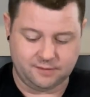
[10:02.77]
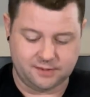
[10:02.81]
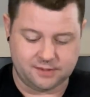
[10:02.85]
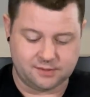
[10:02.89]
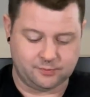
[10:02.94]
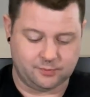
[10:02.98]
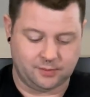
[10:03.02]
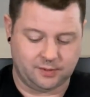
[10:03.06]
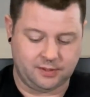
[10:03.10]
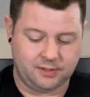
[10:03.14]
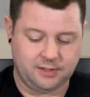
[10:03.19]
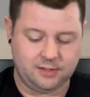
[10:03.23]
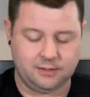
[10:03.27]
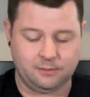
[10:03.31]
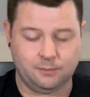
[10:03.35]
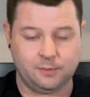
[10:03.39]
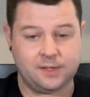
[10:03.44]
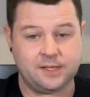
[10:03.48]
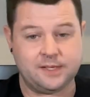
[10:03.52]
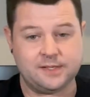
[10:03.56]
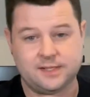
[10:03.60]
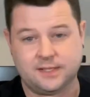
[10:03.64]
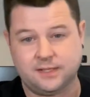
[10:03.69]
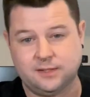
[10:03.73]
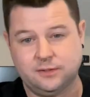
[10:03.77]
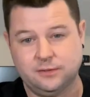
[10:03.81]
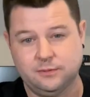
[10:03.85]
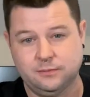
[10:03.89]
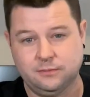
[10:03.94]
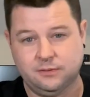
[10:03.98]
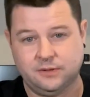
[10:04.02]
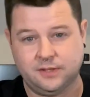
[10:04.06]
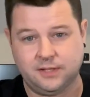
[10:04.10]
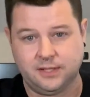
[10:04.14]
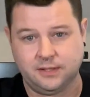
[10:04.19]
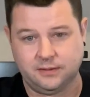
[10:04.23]
this one here because I
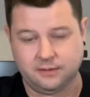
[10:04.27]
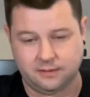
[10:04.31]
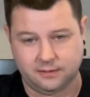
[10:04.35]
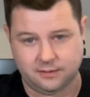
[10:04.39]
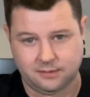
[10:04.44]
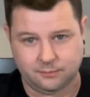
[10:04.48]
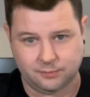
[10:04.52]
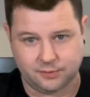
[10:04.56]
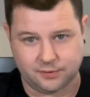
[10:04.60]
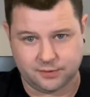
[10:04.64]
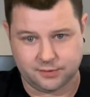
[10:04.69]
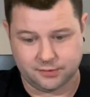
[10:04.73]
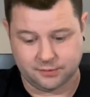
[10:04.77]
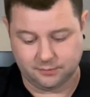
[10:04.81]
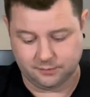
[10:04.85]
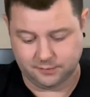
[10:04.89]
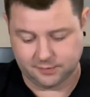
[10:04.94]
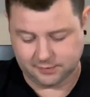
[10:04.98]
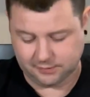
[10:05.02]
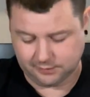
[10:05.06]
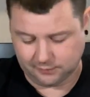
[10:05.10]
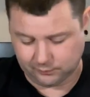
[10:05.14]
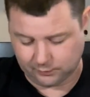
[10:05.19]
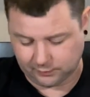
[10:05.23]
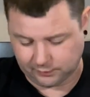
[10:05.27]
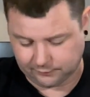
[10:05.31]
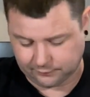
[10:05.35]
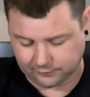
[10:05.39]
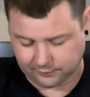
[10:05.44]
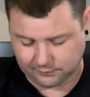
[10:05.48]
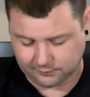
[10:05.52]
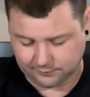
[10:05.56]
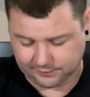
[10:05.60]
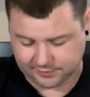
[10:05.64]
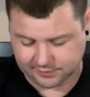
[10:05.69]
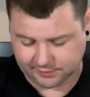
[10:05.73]
do think that number 2 is the
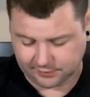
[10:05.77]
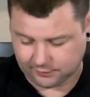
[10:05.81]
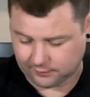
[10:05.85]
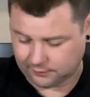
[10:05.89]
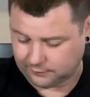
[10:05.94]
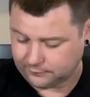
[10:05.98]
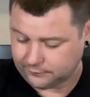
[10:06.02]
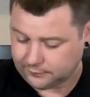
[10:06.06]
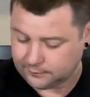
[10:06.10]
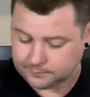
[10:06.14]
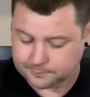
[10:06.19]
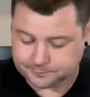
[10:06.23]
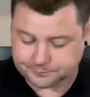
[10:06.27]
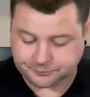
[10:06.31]
Woodford Reserve.